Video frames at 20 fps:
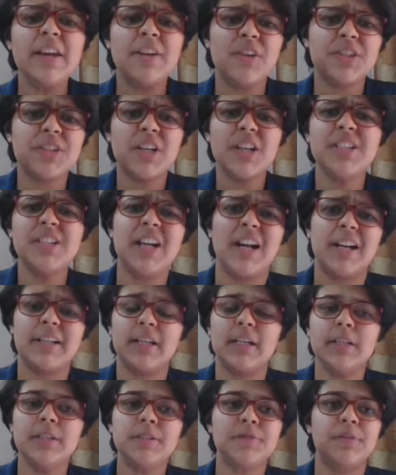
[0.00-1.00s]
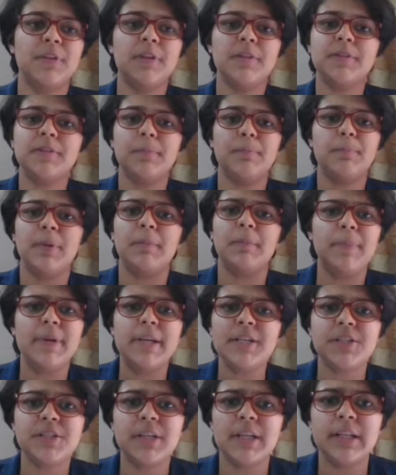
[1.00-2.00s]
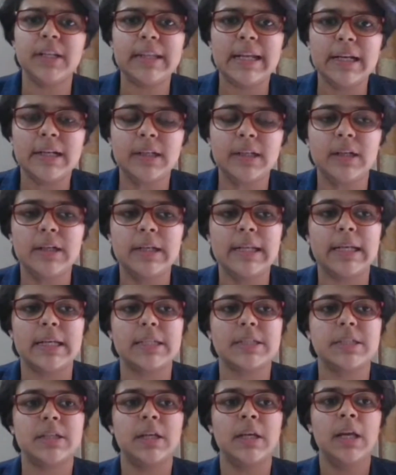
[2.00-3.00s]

research articles were published in that context.